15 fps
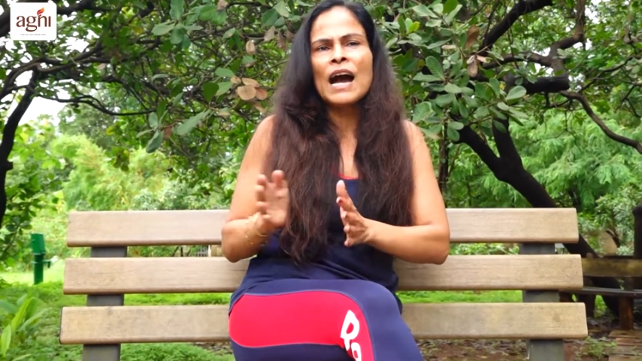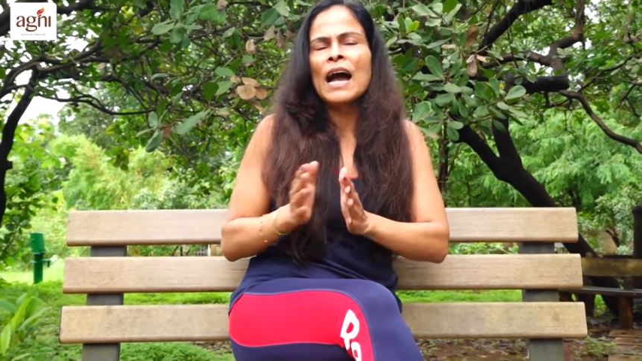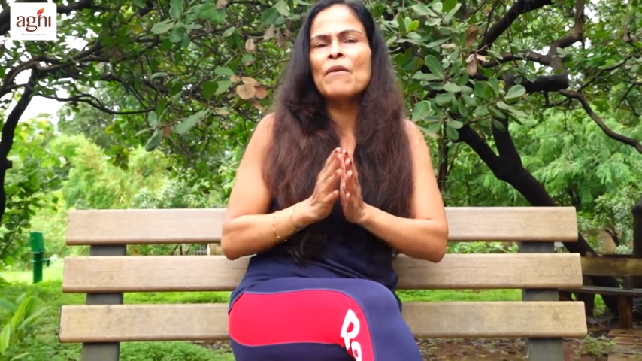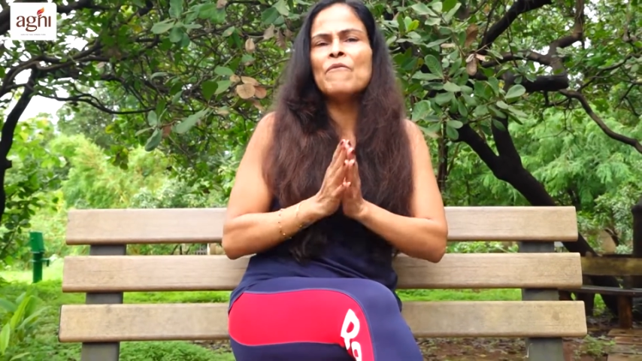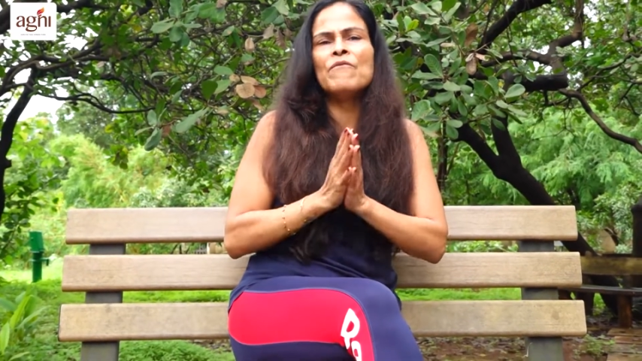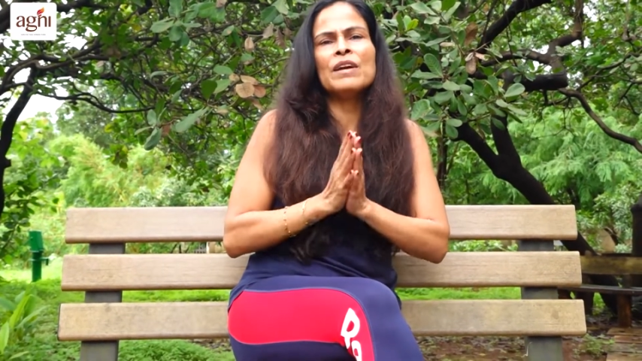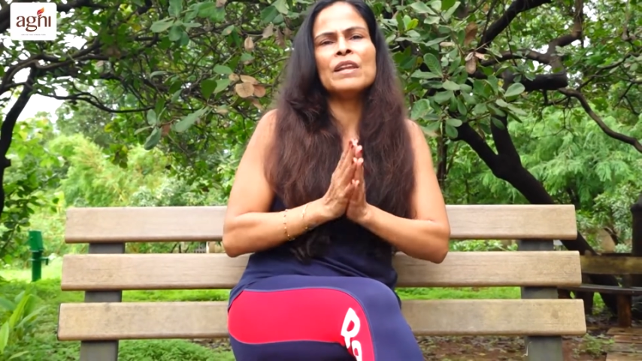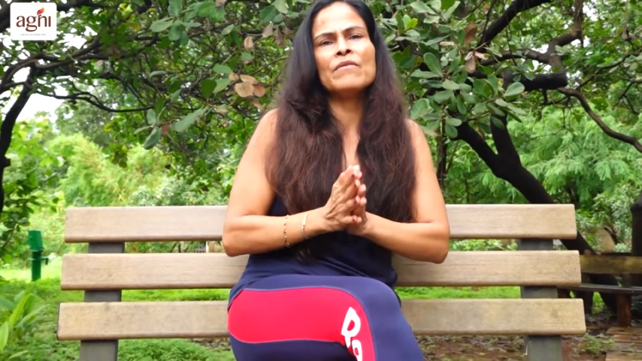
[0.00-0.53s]

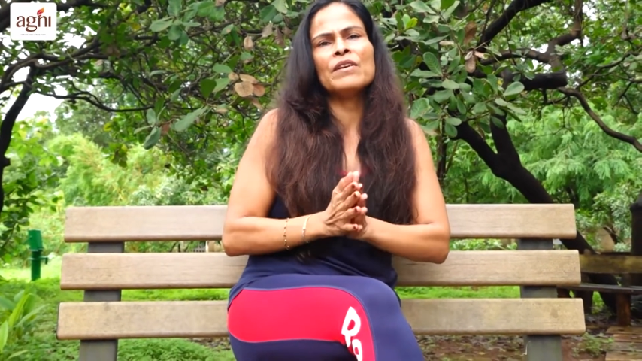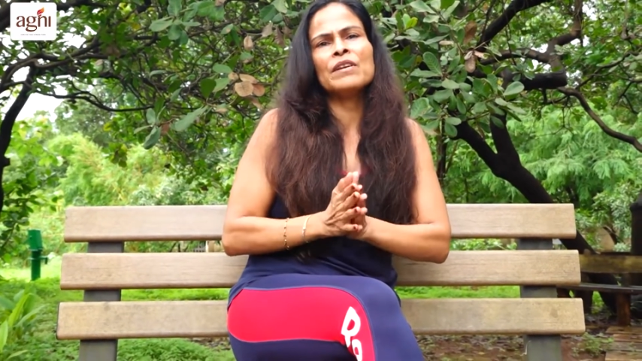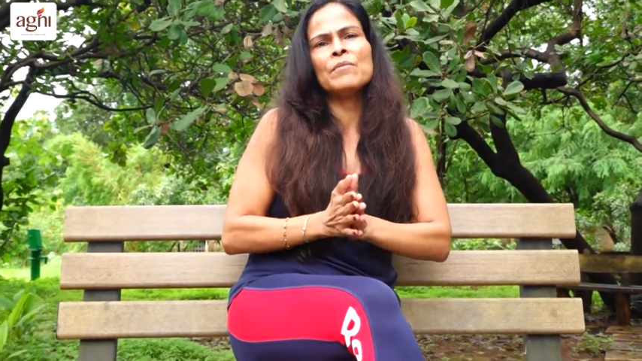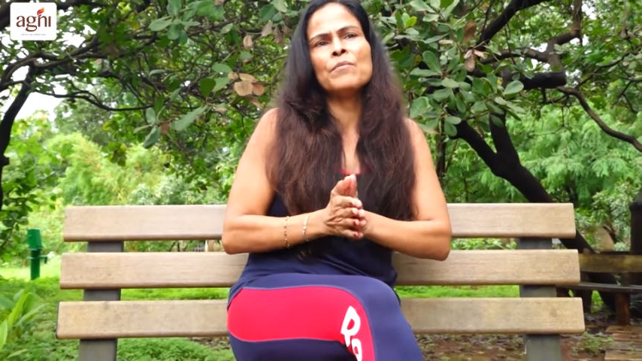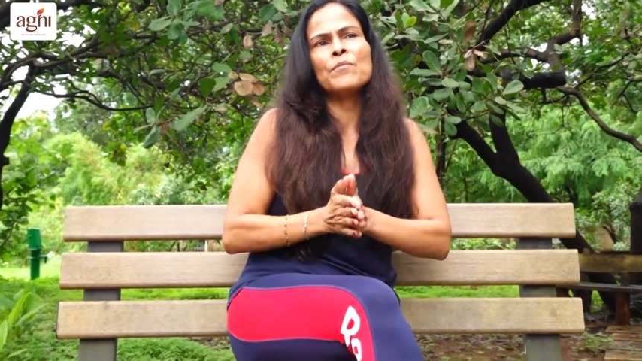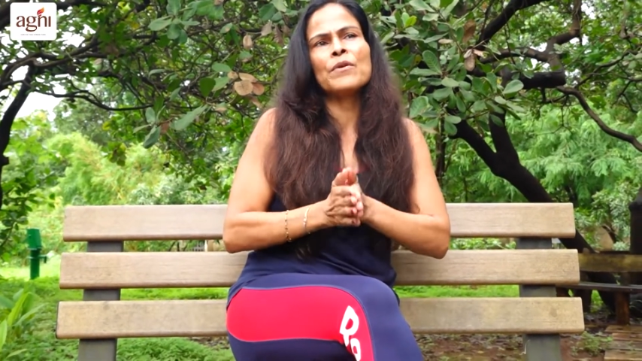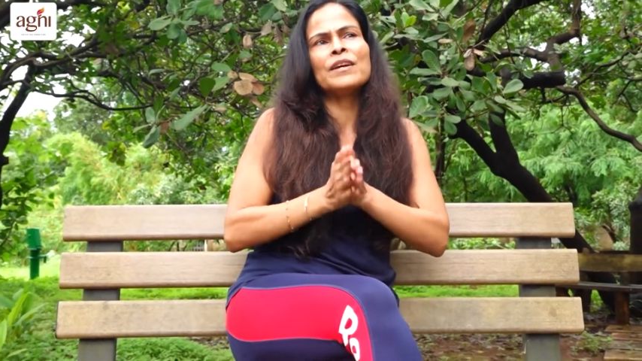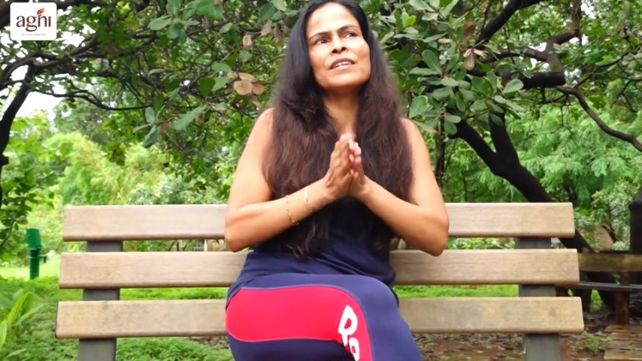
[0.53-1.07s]
I'm very, very
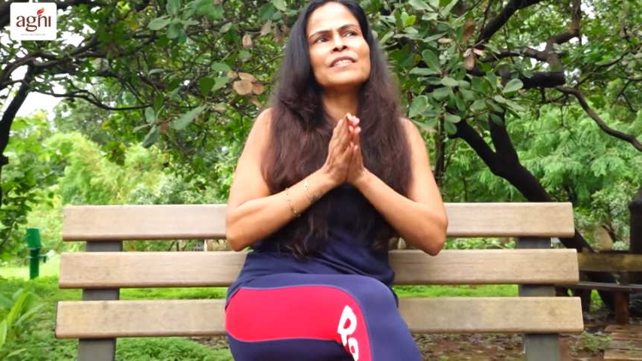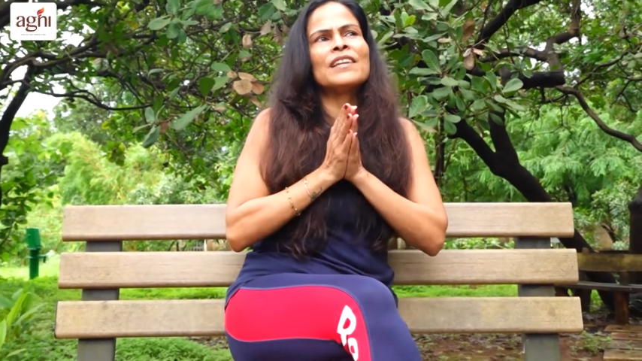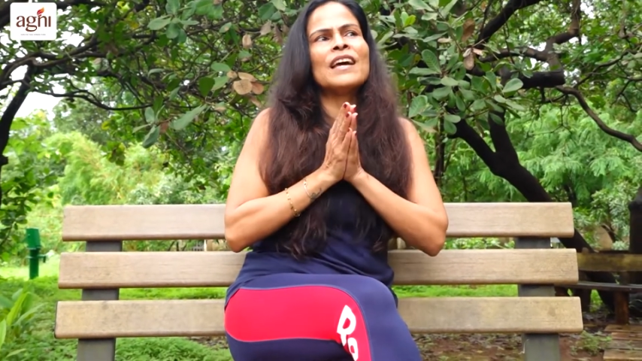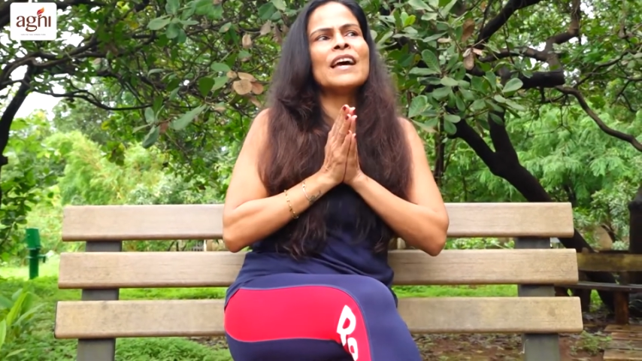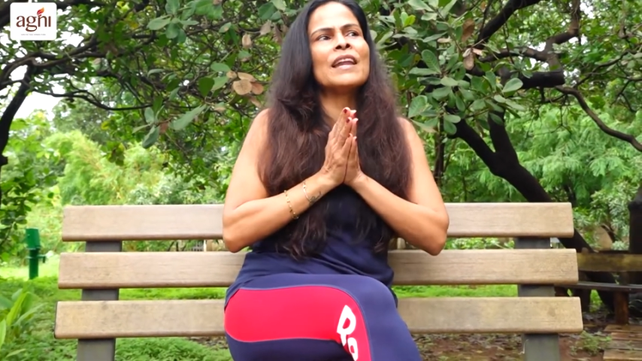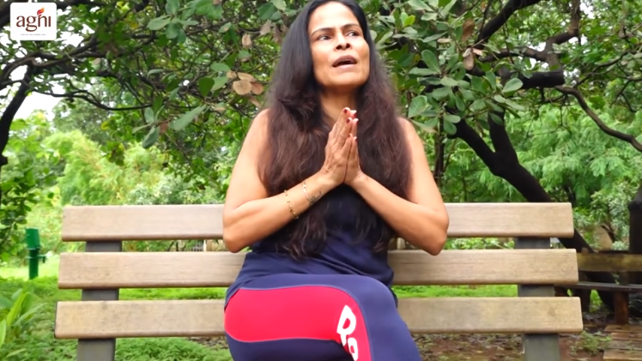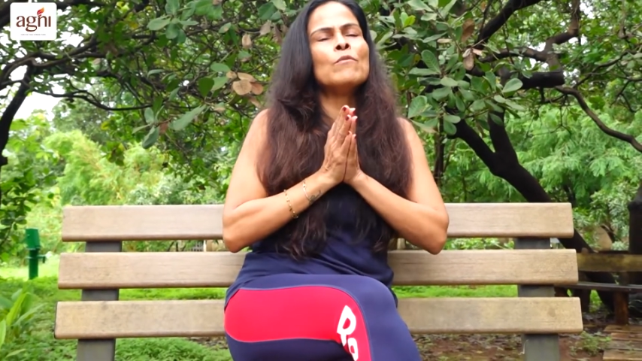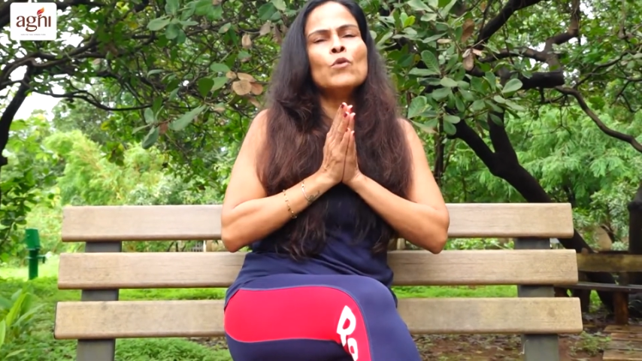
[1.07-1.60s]
impressed
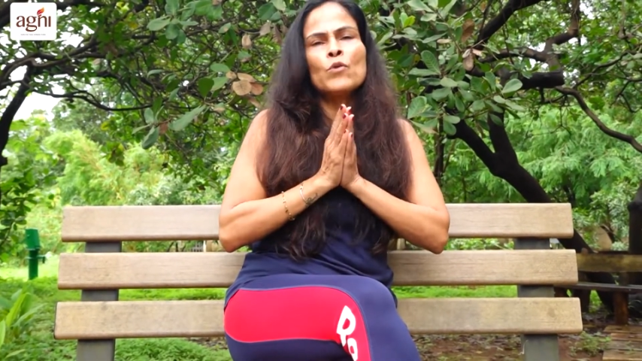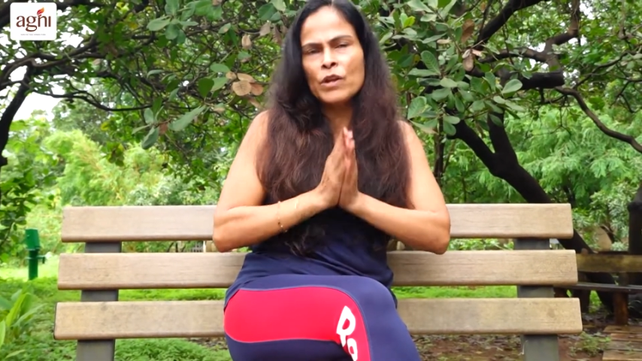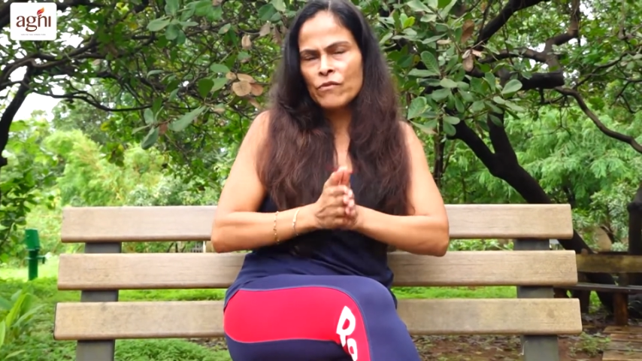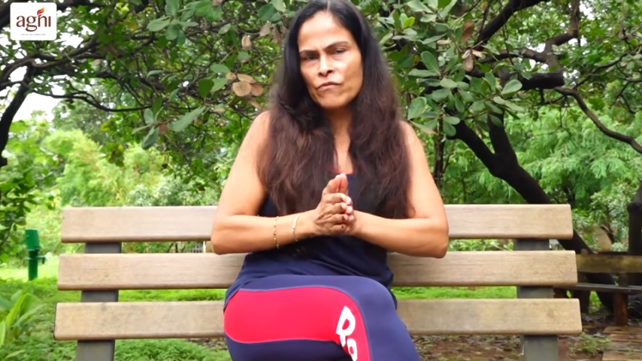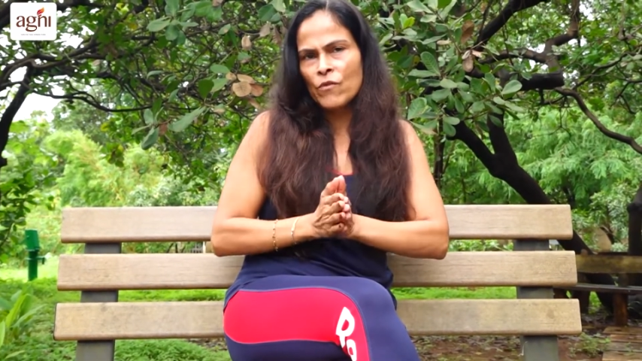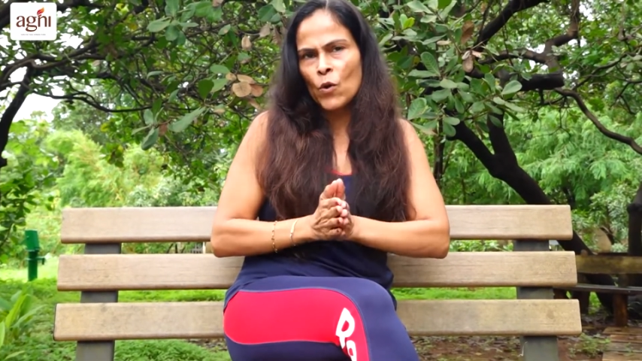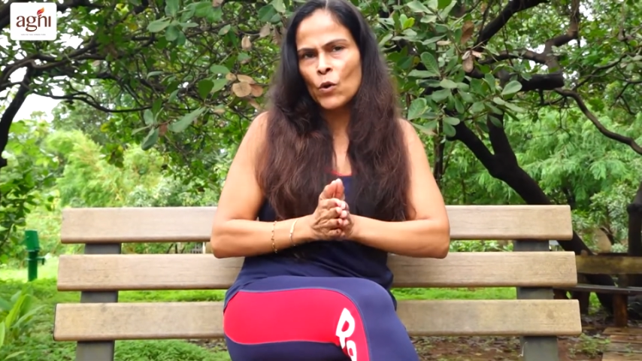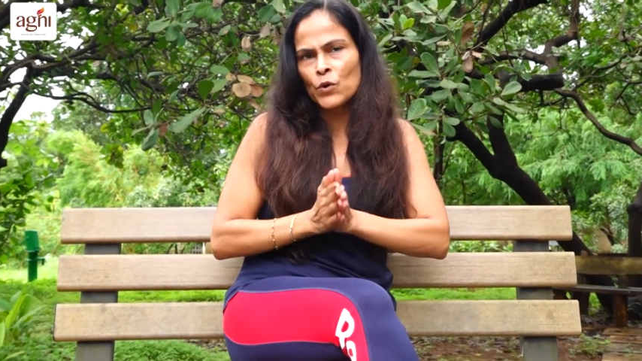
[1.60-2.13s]
and I'm looking
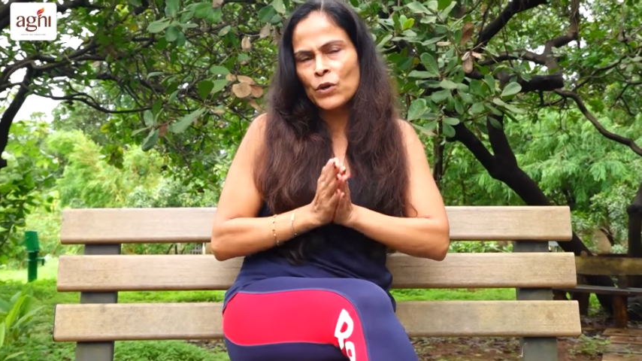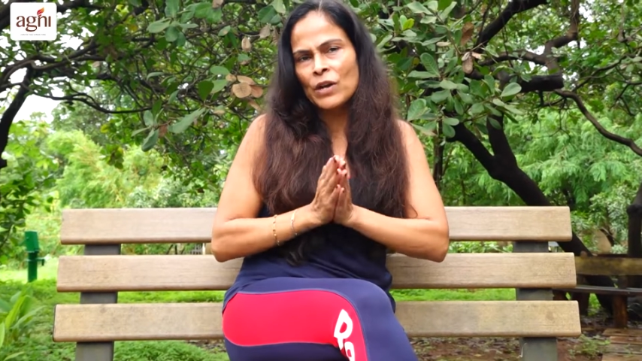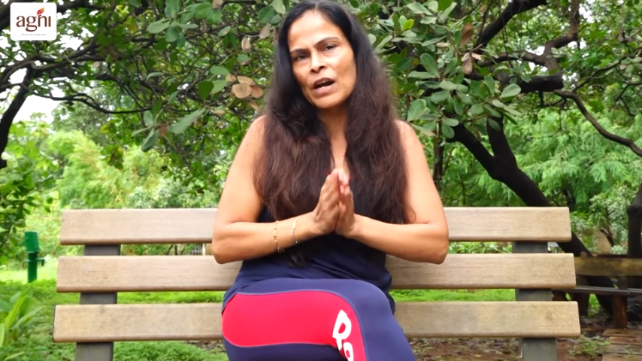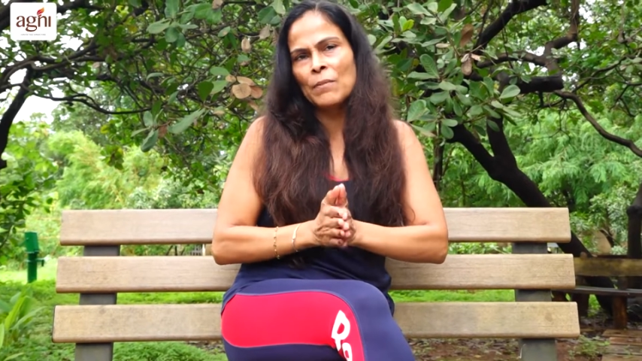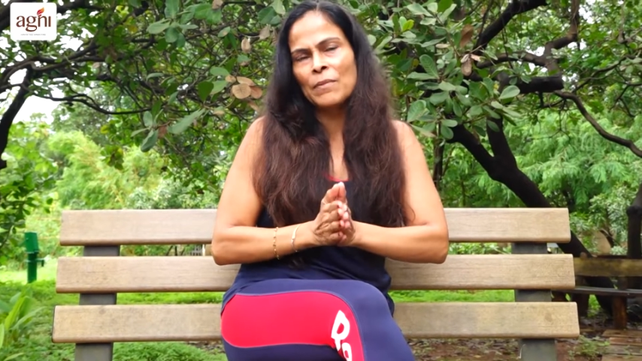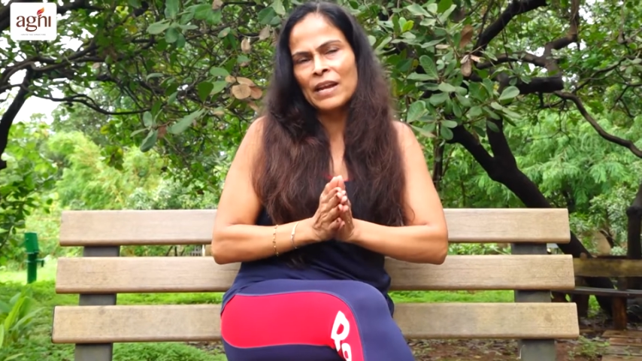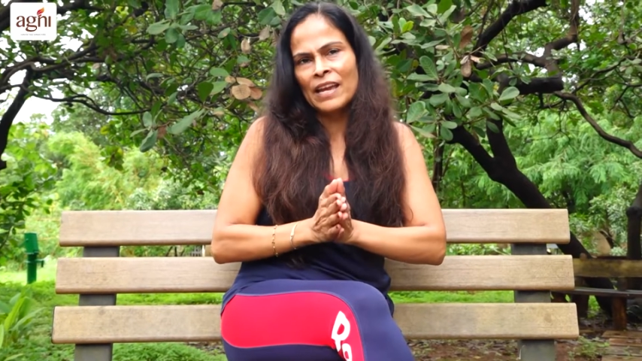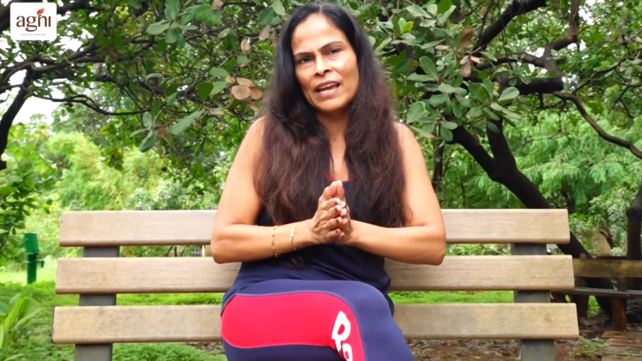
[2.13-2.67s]
forward to
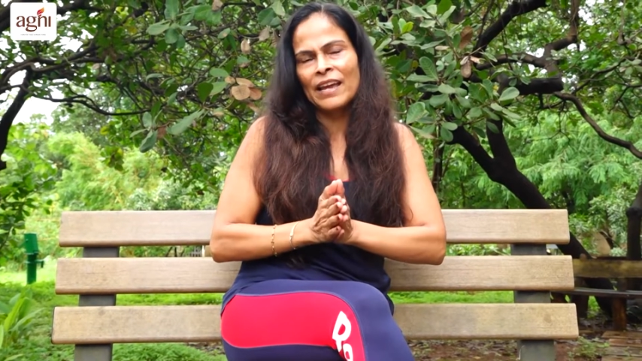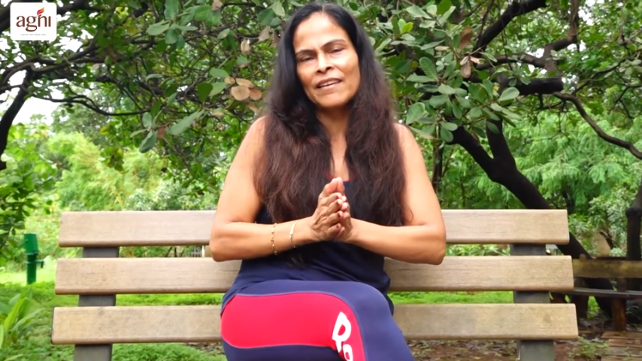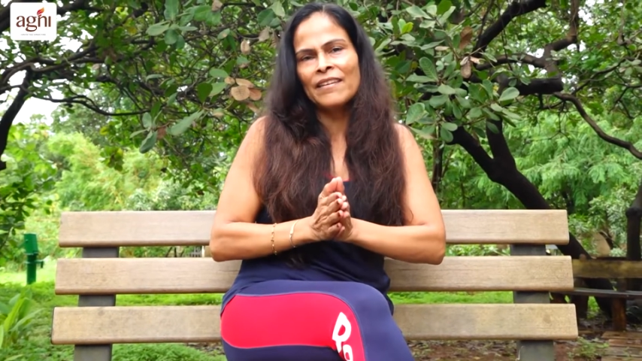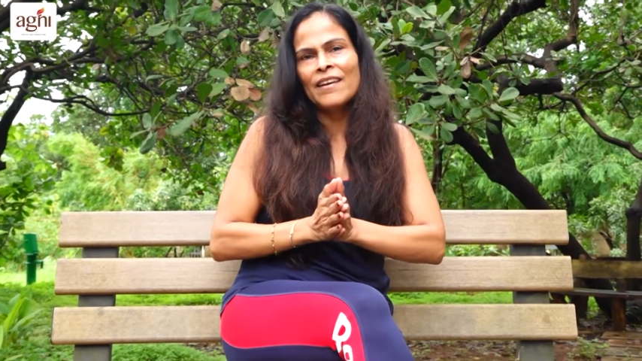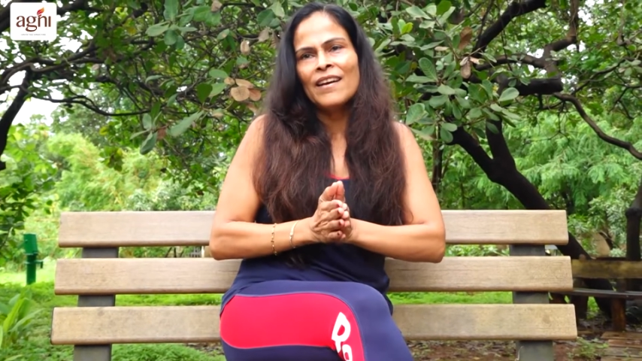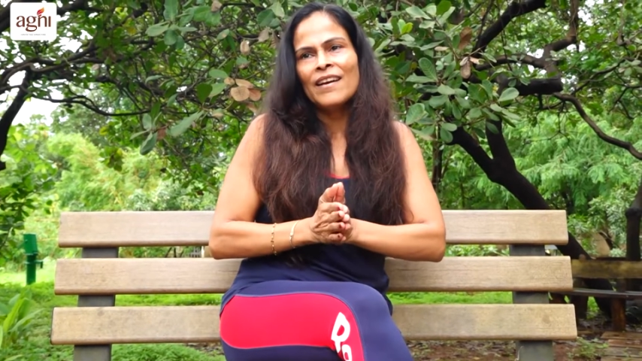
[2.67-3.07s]
come again,